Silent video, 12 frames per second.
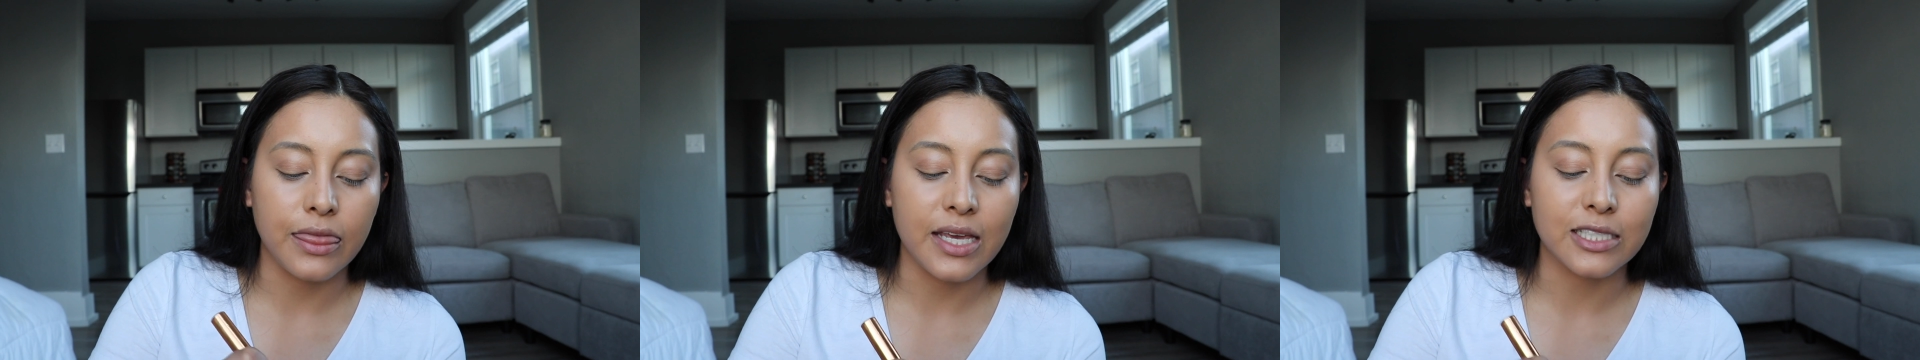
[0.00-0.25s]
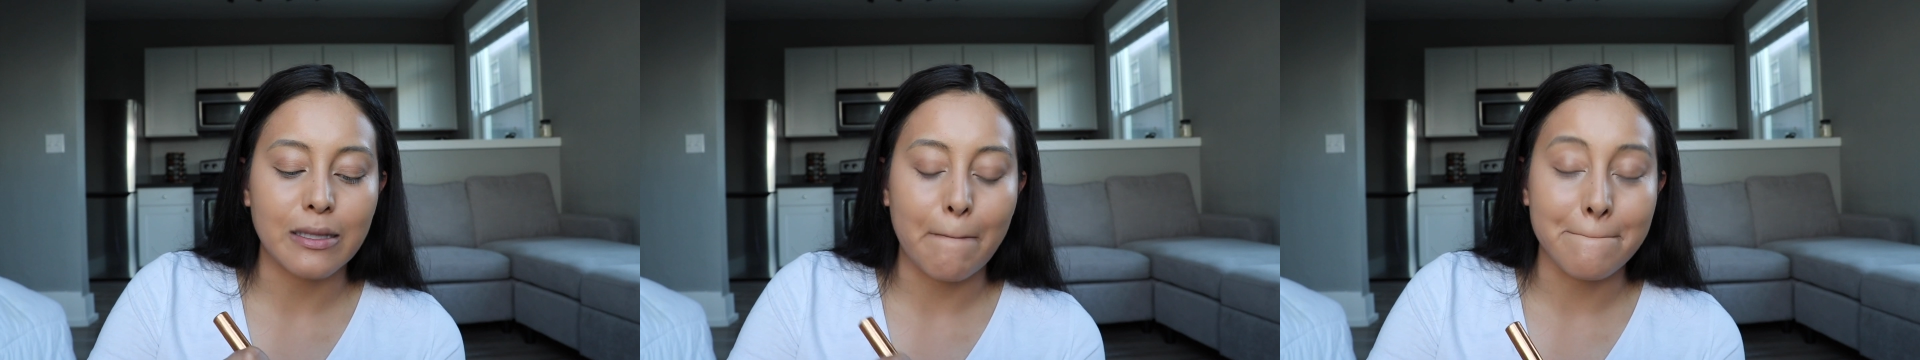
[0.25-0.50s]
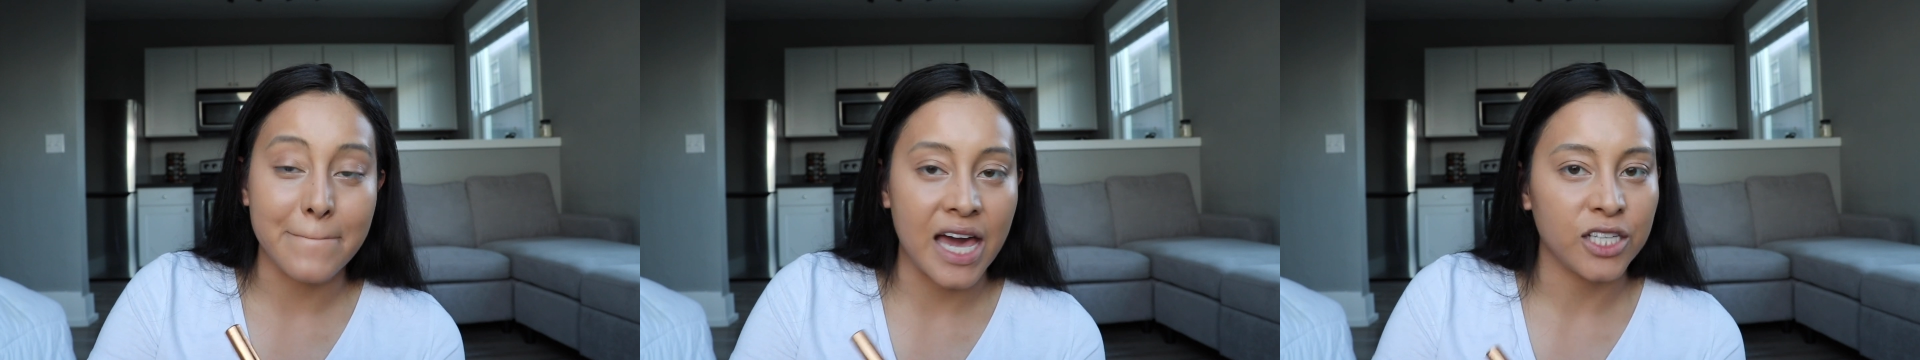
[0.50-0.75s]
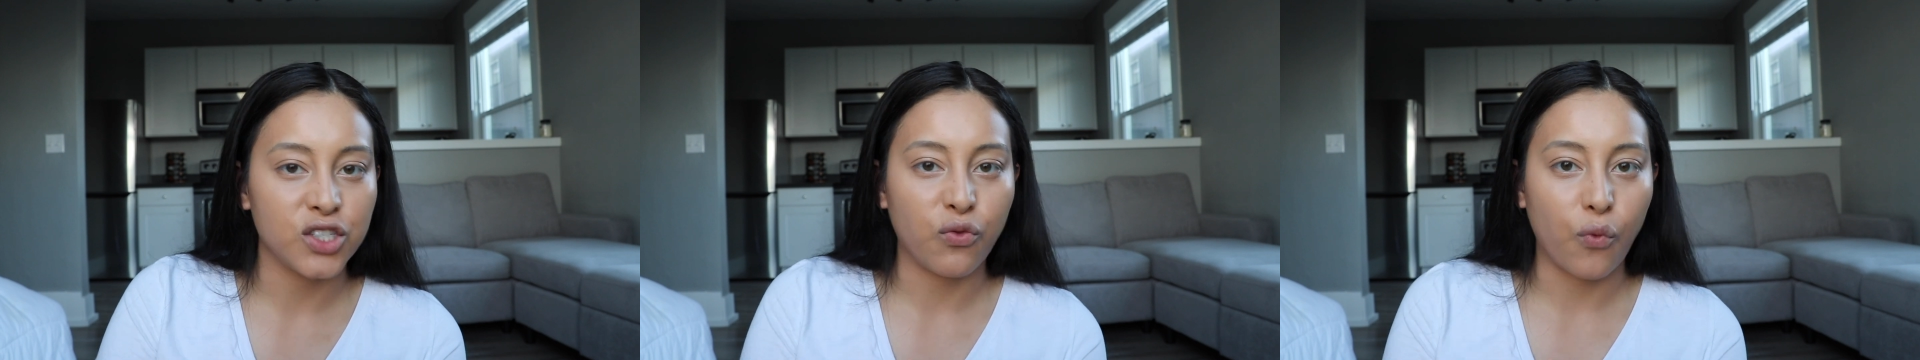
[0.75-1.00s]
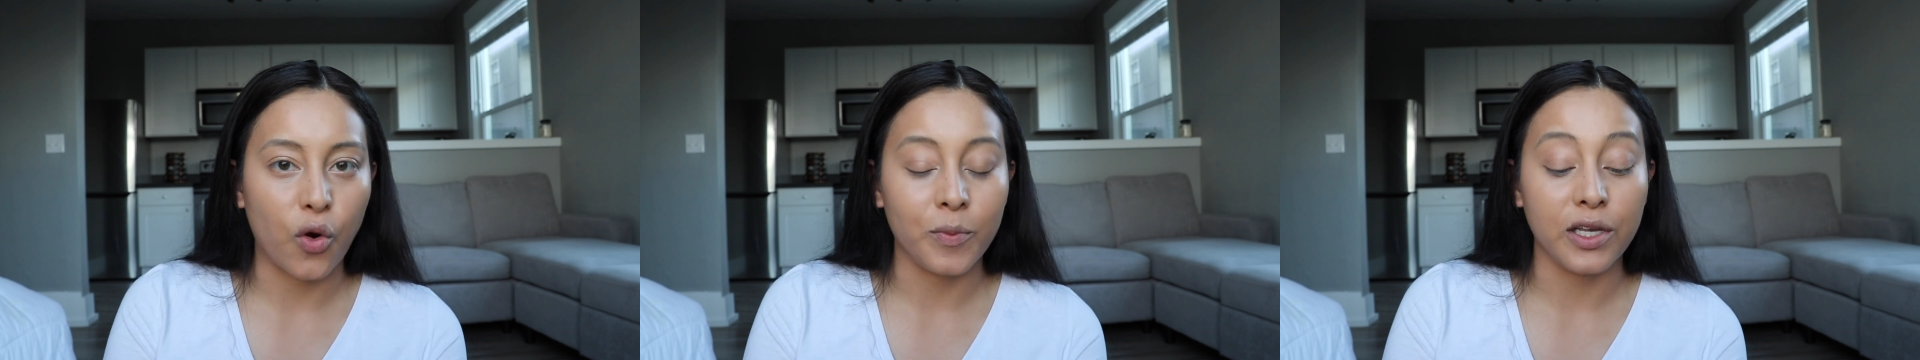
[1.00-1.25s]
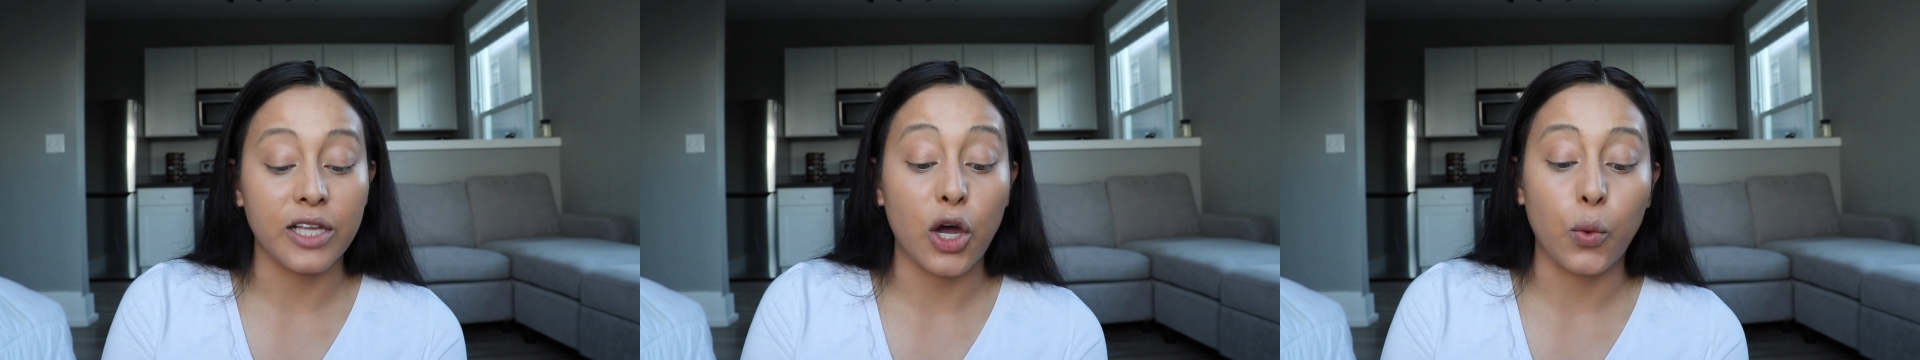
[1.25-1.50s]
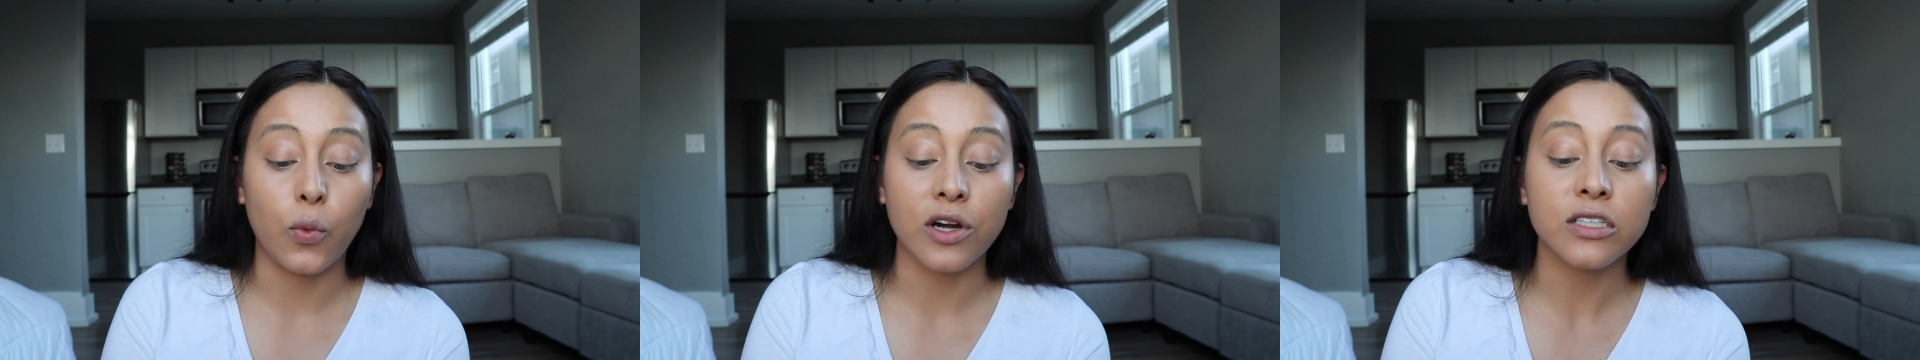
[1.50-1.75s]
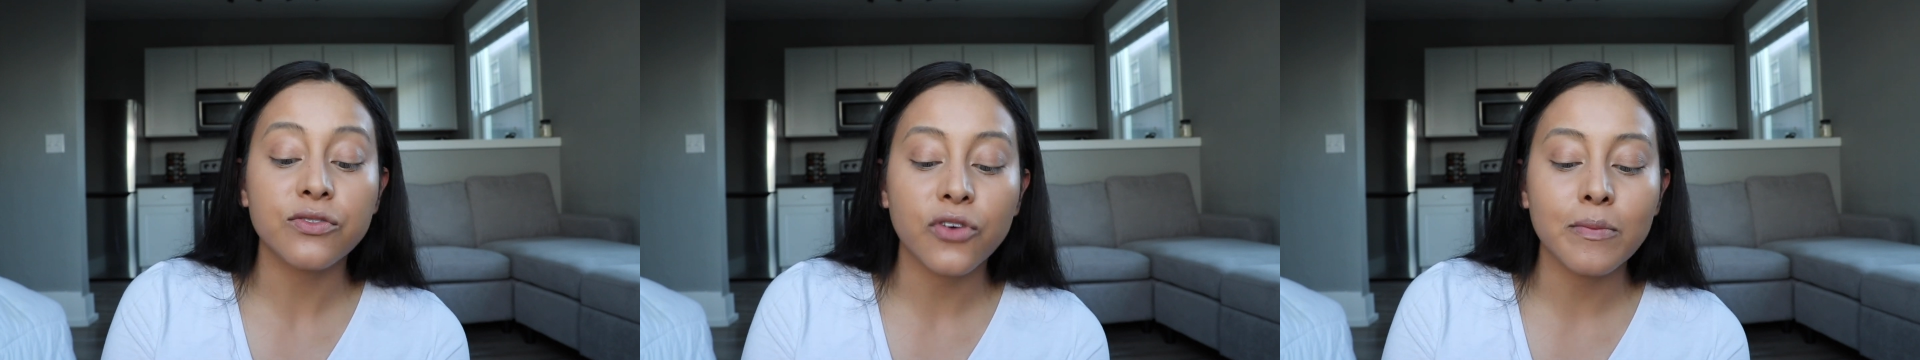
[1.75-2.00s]
this matte formula
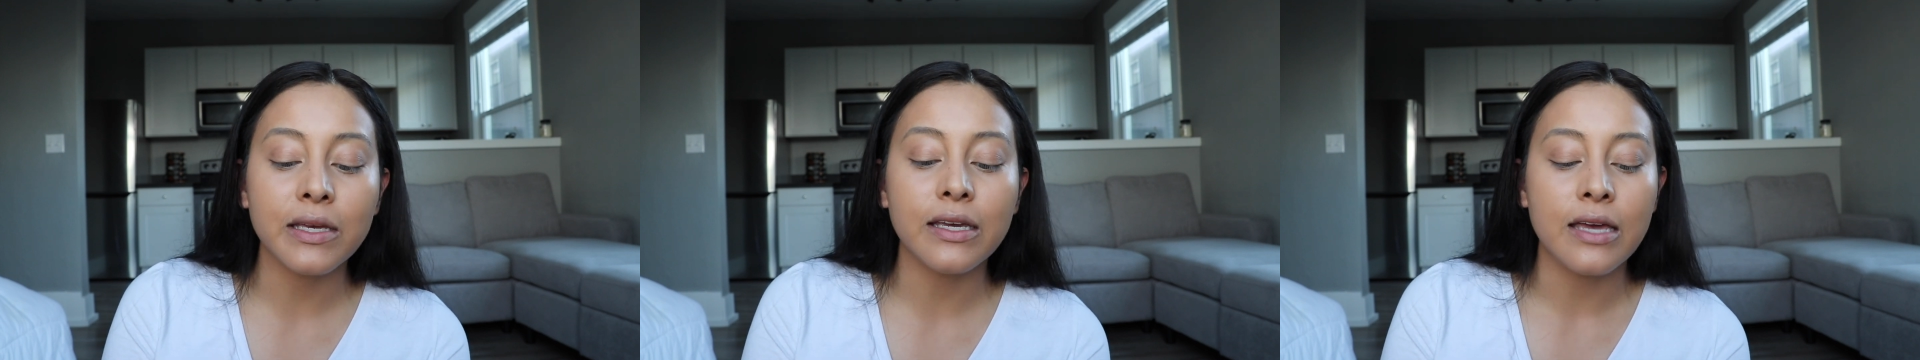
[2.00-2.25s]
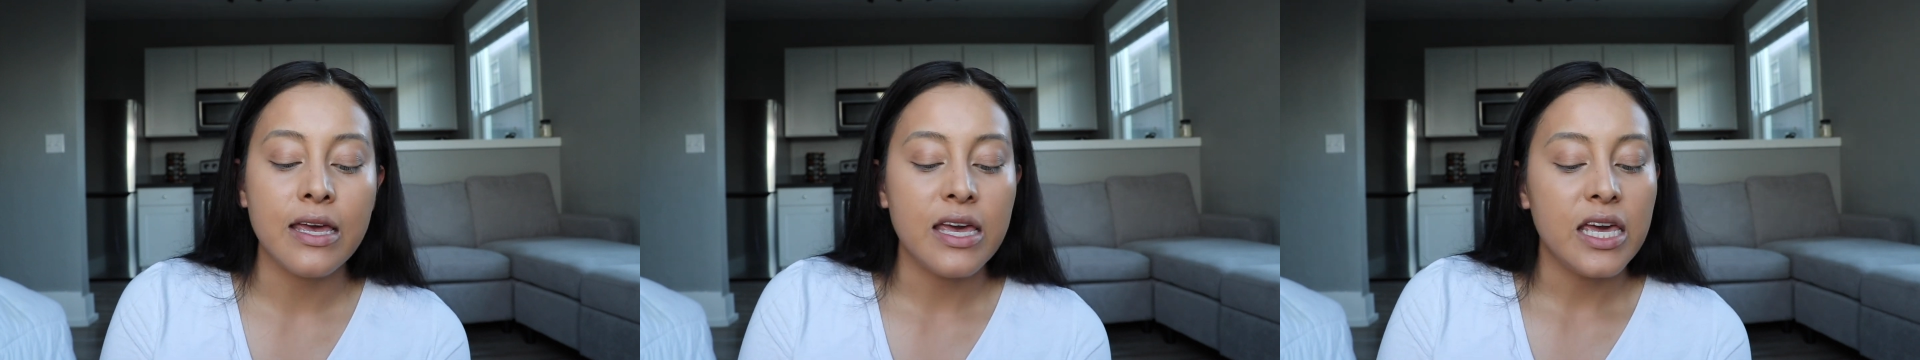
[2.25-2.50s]
works for me,